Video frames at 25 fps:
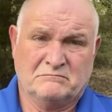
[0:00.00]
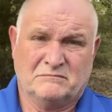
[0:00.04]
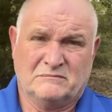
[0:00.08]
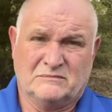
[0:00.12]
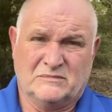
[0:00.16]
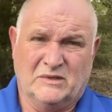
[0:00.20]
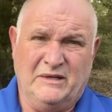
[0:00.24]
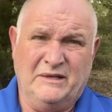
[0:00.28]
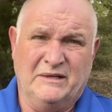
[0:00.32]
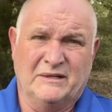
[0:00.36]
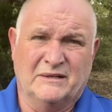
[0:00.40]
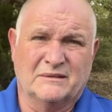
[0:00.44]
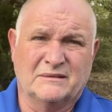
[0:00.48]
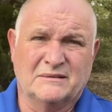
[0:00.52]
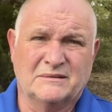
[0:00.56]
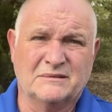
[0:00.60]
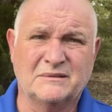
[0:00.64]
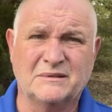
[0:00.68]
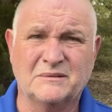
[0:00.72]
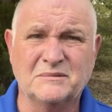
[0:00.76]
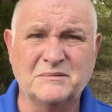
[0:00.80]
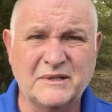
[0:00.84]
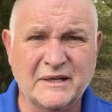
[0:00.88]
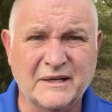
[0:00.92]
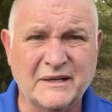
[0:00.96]
Well,
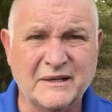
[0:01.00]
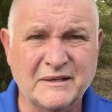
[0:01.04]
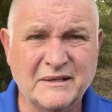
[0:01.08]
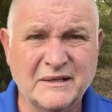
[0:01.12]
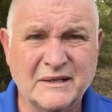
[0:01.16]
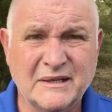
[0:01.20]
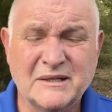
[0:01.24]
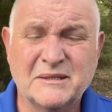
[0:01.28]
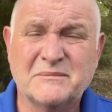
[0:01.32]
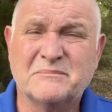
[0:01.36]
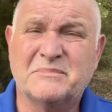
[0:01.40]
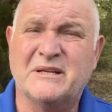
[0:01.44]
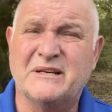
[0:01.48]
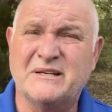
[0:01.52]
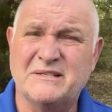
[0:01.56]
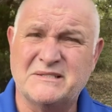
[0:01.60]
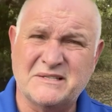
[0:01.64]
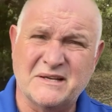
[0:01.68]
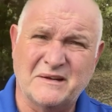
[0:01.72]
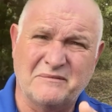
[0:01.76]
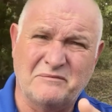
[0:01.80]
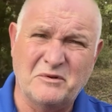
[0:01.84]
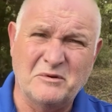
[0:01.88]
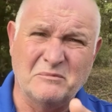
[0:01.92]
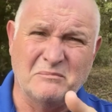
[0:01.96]
okay. Then he
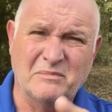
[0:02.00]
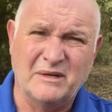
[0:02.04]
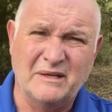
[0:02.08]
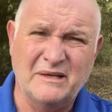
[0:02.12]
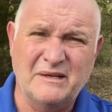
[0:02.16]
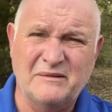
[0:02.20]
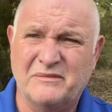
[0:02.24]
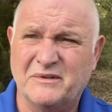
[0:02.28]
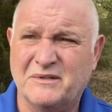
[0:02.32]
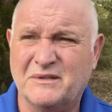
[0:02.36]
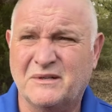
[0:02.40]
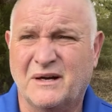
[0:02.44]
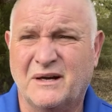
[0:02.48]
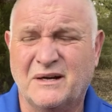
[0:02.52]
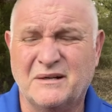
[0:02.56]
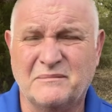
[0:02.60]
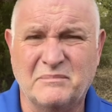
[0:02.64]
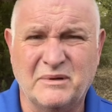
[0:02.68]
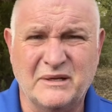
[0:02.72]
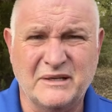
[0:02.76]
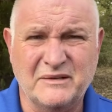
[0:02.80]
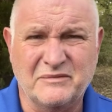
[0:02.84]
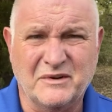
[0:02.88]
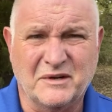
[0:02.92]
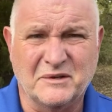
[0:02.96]
said, if you believe in God,
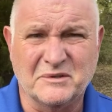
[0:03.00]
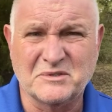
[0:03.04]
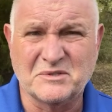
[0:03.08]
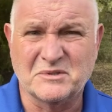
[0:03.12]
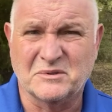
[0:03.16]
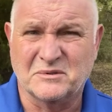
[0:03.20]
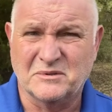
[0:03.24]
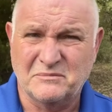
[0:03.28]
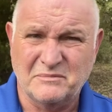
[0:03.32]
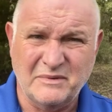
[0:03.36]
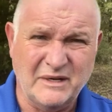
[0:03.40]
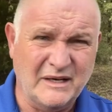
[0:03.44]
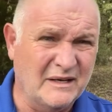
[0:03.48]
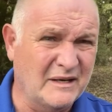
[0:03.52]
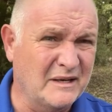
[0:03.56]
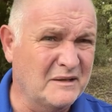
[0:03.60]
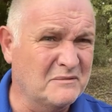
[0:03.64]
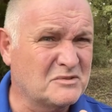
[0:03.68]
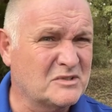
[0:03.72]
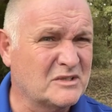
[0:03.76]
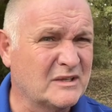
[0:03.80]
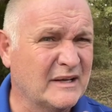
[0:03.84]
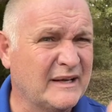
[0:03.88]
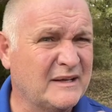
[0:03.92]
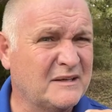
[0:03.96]
believe also in me. And
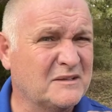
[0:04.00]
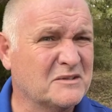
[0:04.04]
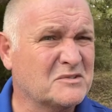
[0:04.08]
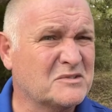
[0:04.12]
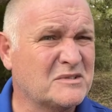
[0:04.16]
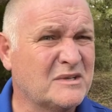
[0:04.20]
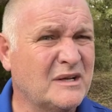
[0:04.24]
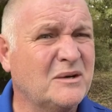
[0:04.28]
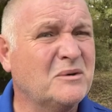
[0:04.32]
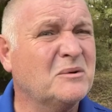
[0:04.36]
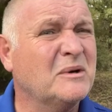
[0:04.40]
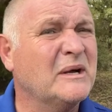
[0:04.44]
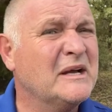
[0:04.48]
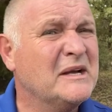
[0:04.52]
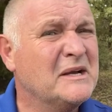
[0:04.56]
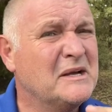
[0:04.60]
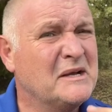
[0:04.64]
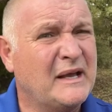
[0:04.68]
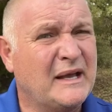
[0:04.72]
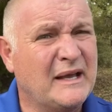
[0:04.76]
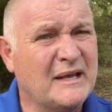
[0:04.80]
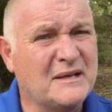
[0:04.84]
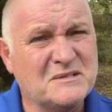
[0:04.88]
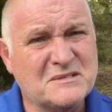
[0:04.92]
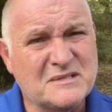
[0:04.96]
he's letting us know
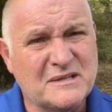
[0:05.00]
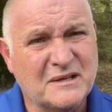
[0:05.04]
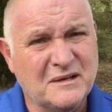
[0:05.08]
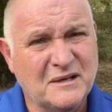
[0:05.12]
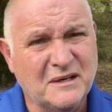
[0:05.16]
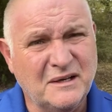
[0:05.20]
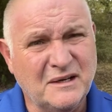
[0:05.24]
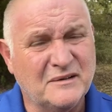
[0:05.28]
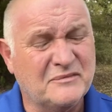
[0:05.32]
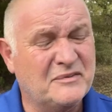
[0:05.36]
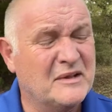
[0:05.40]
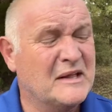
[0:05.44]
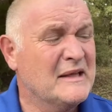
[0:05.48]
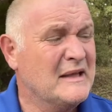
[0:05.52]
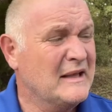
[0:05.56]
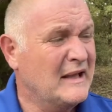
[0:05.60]
he's enough.